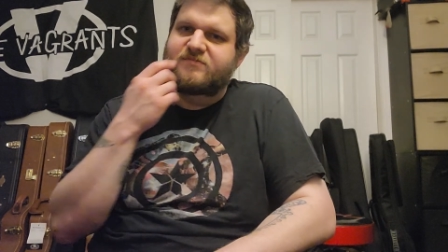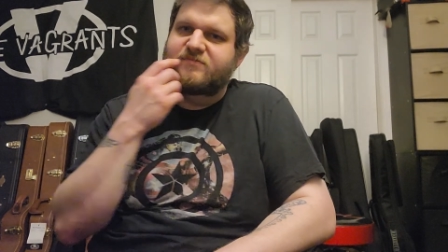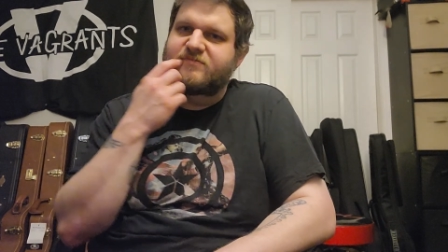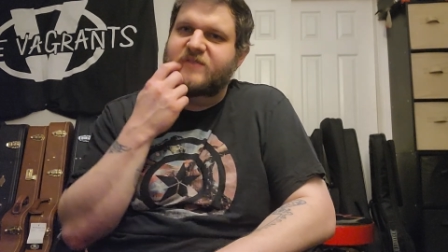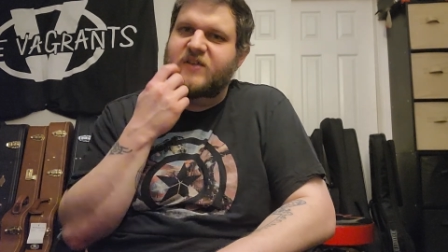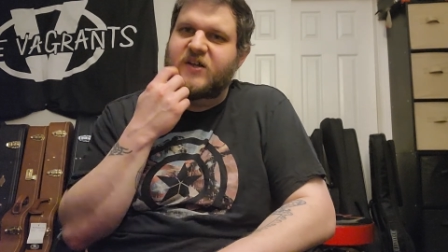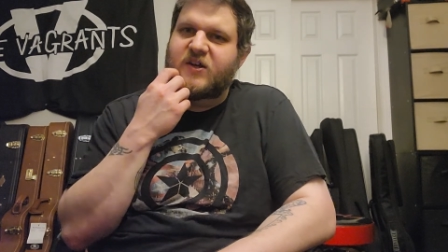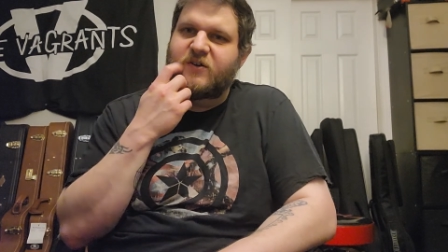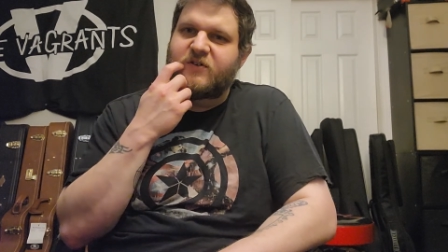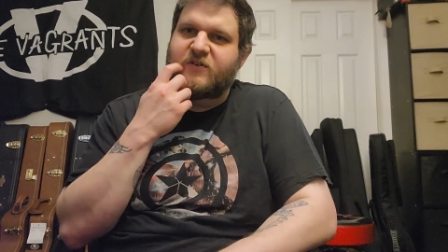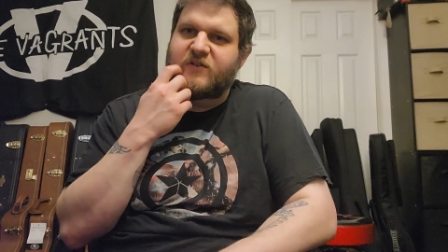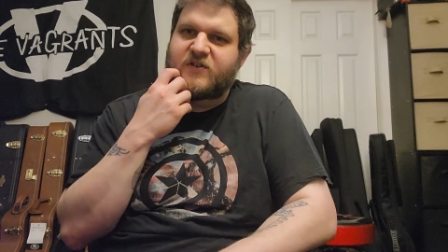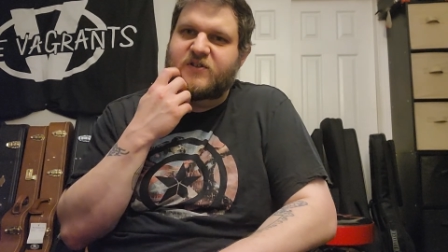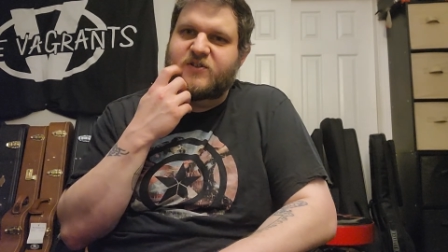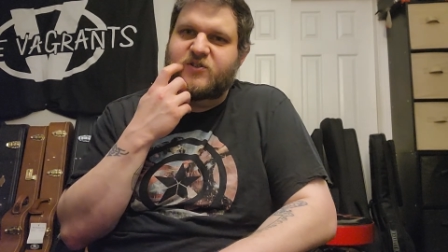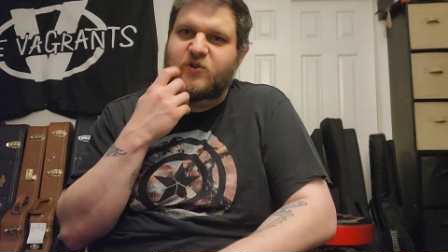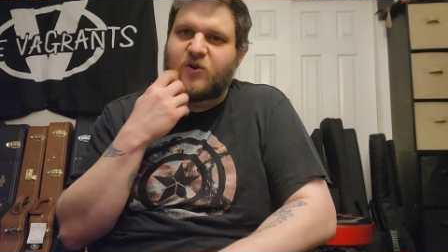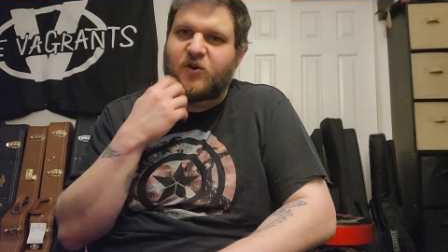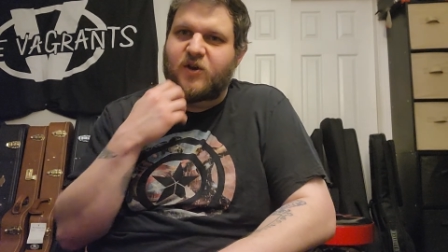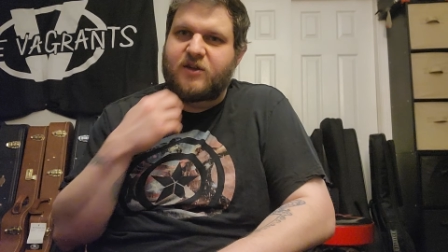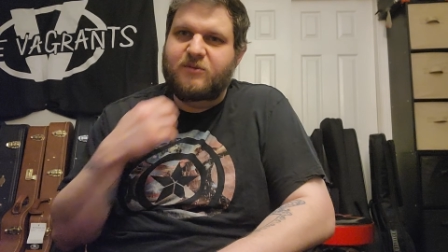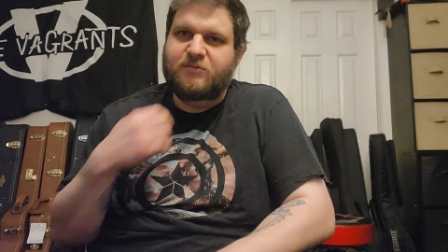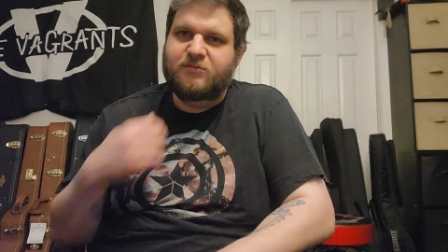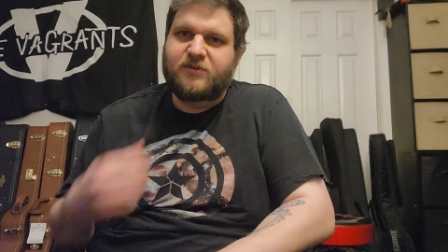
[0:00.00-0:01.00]
you know,
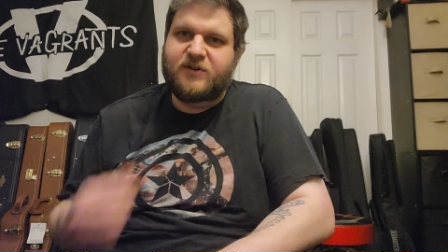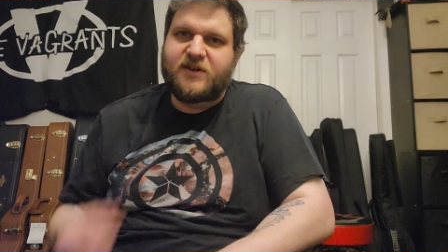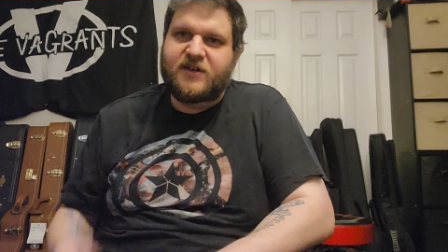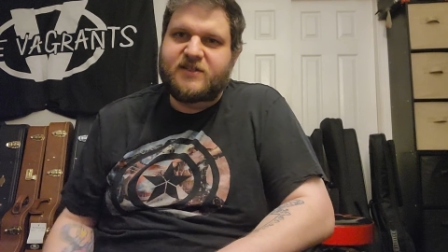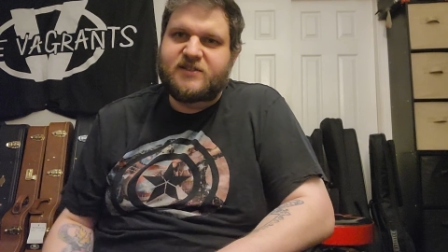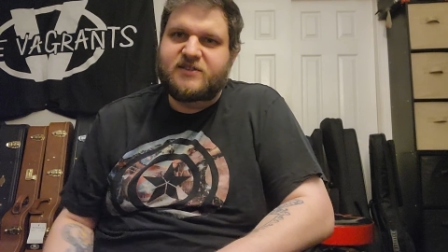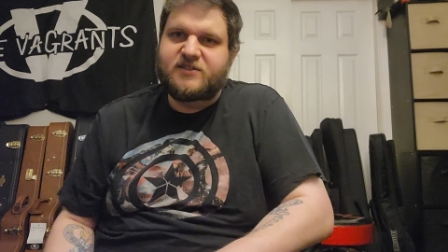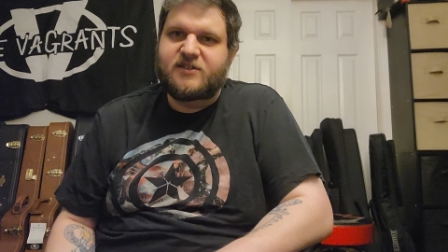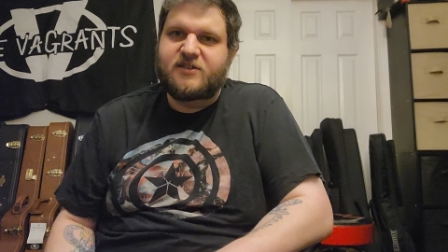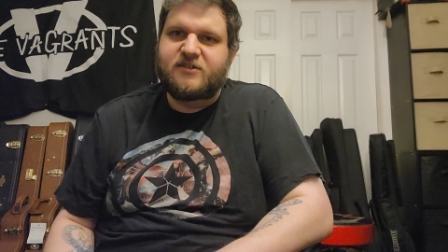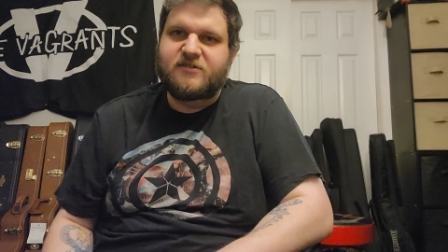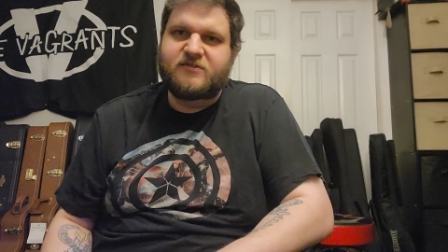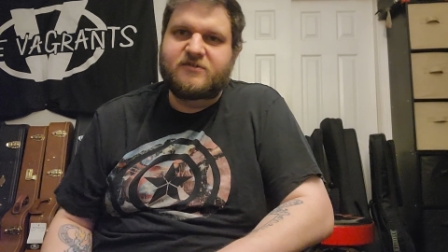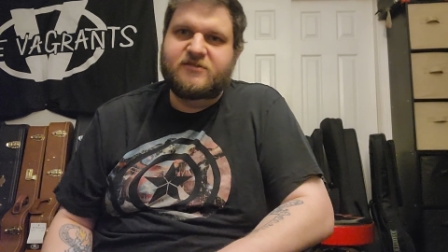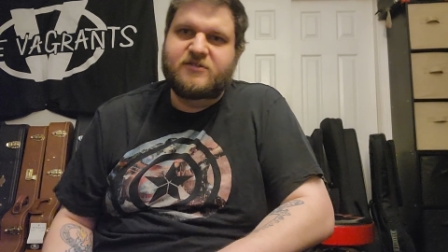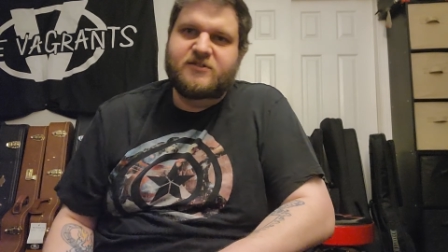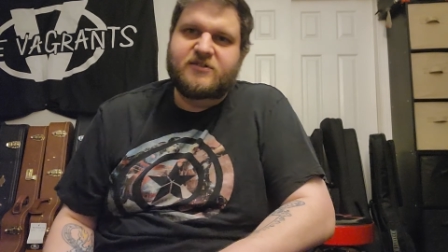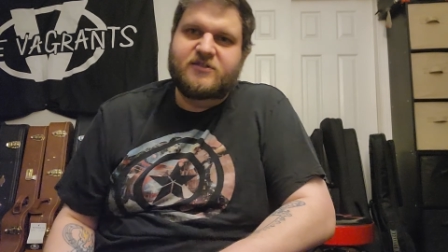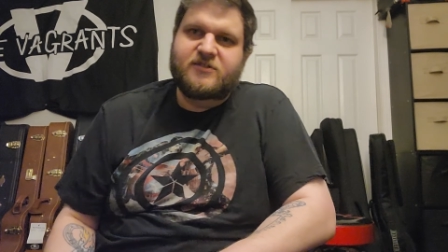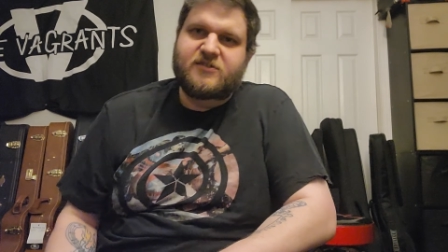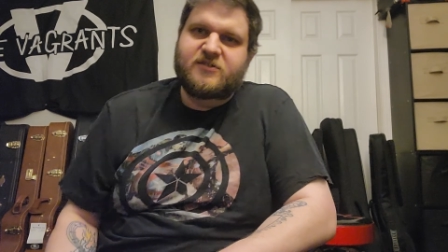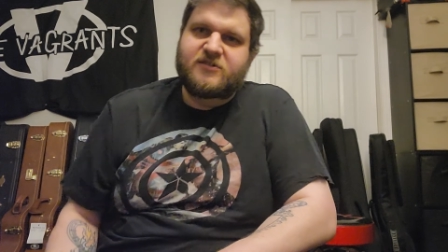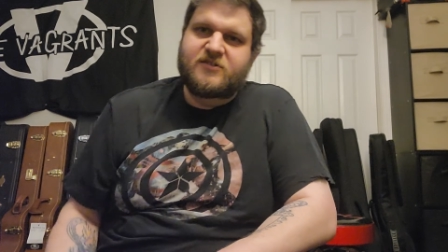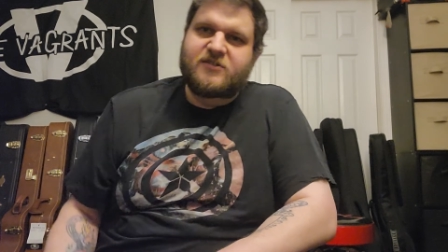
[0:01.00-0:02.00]
enjoy and play. So,
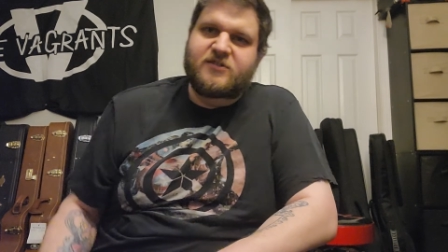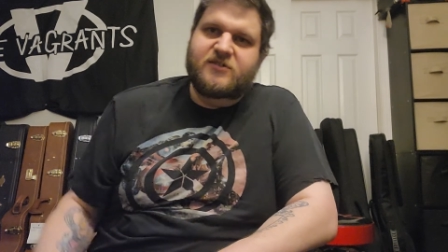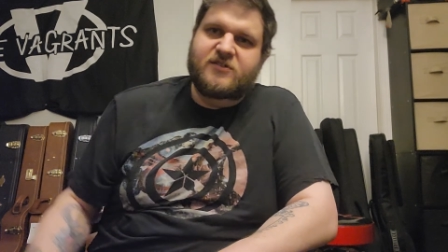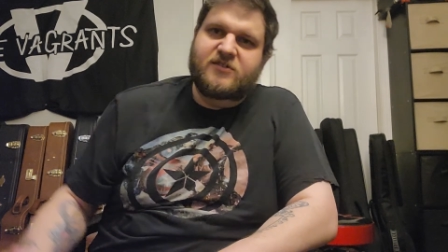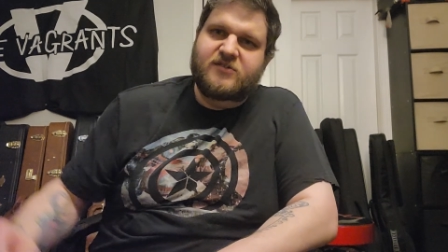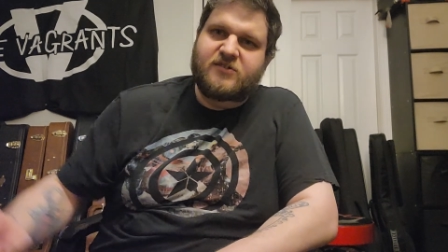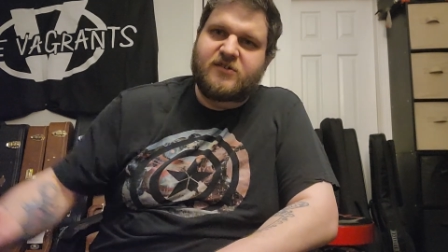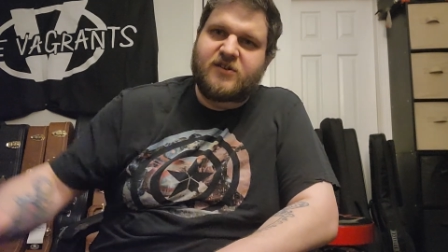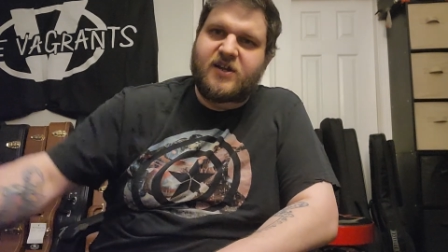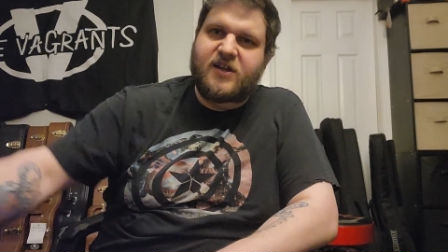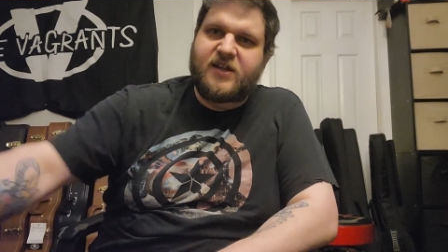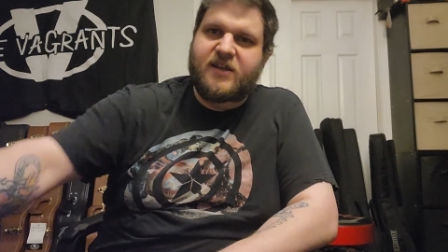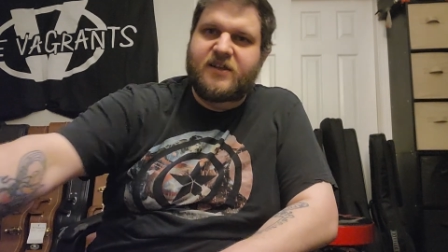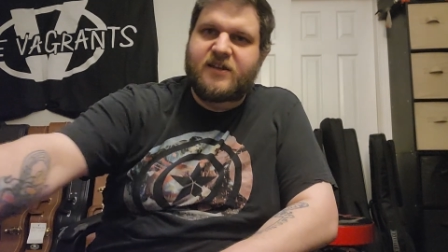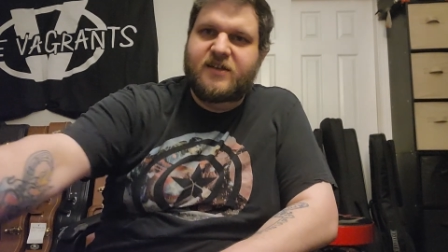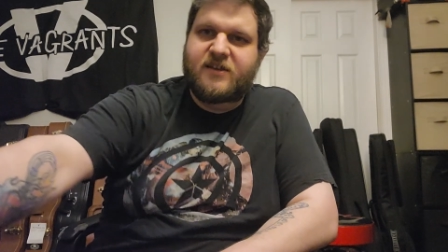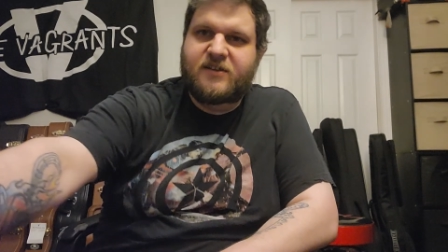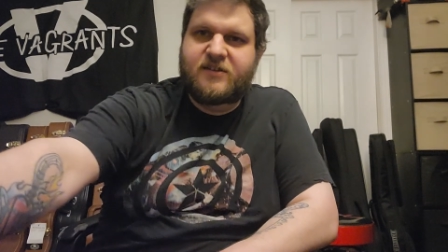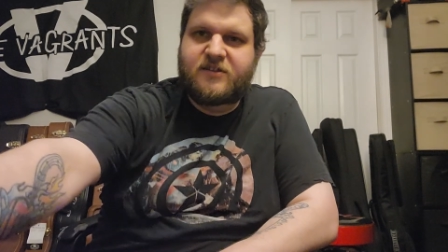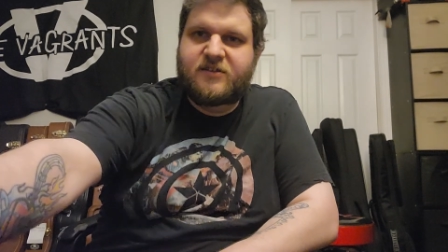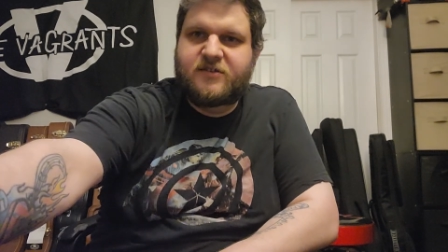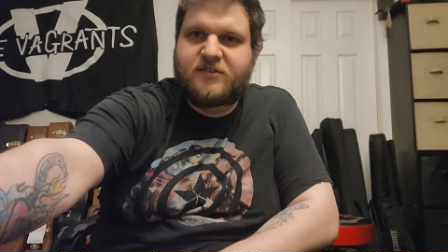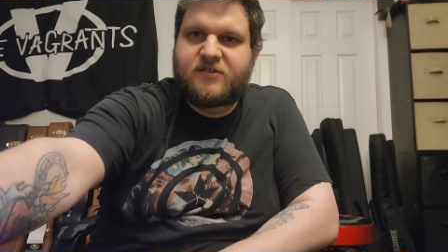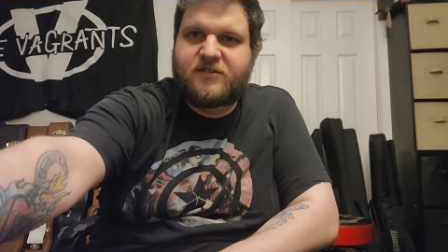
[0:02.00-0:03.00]
all right,
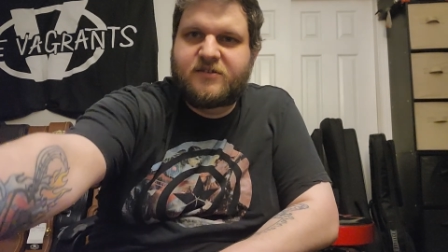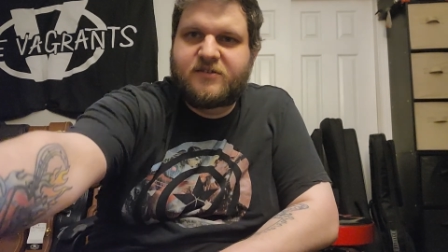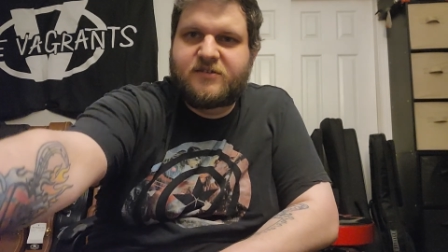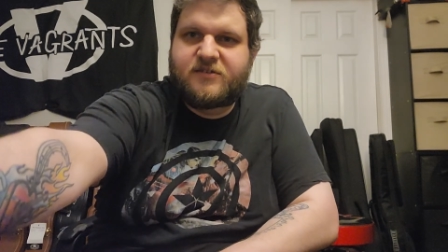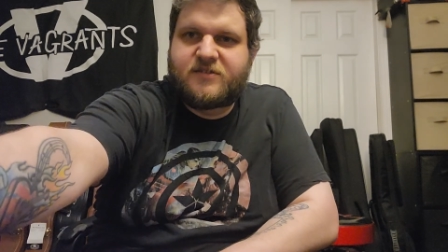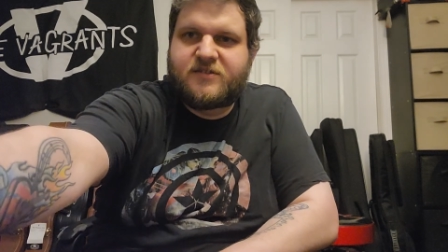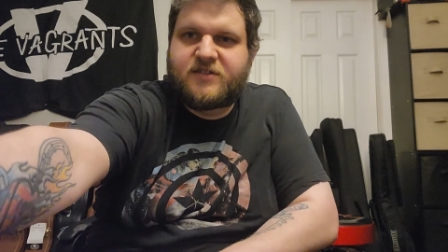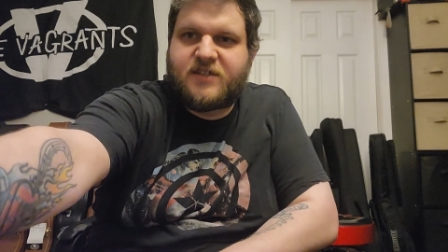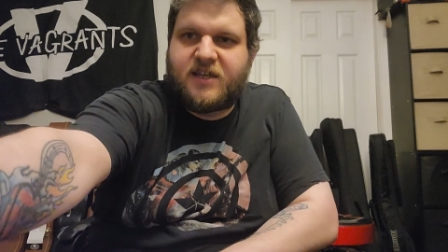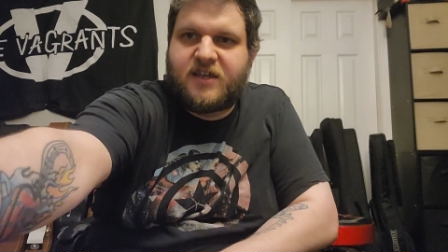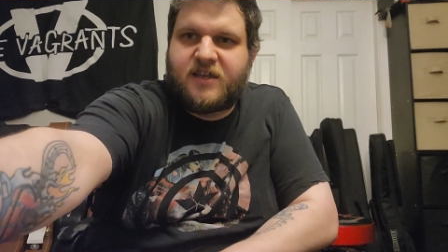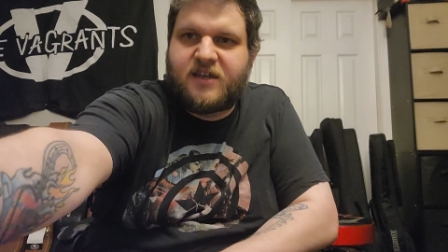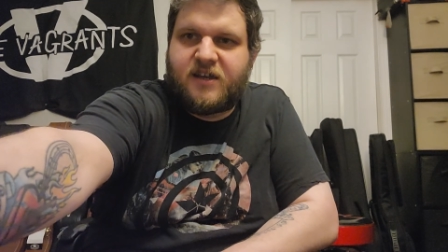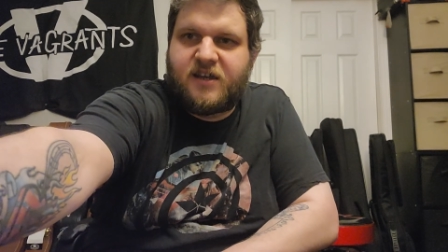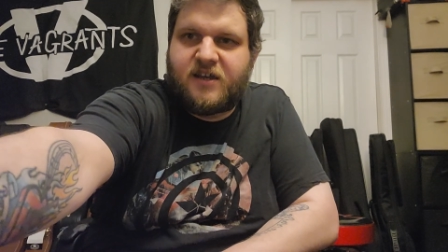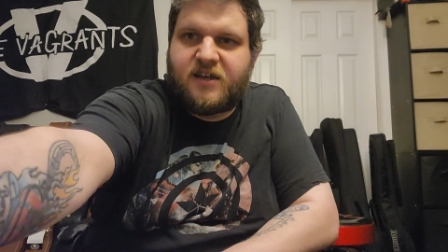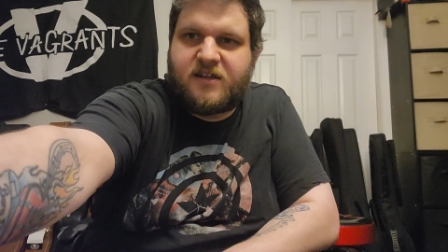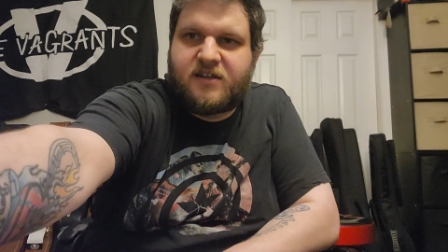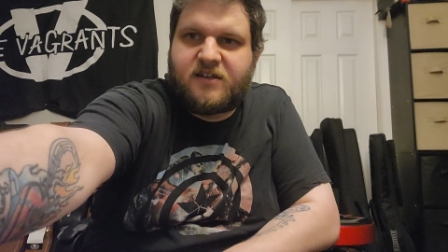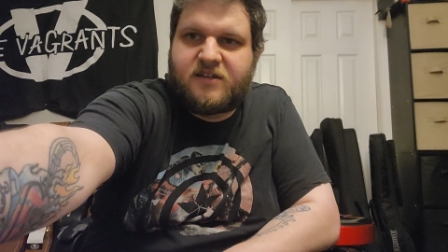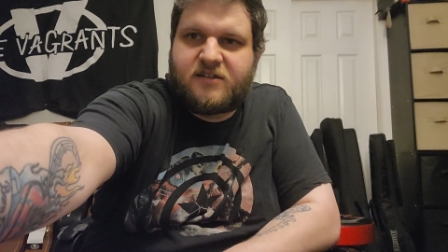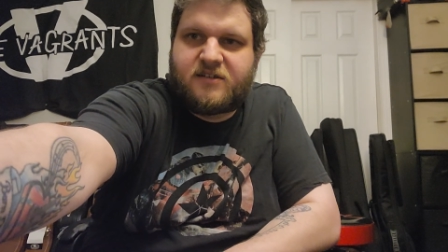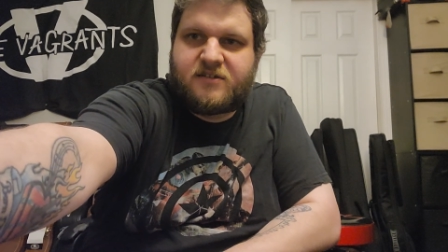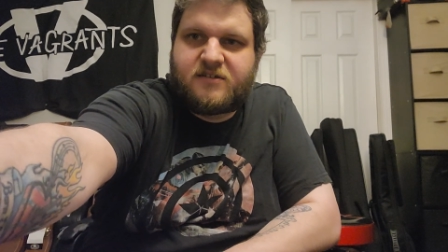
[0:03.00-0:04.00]
take care.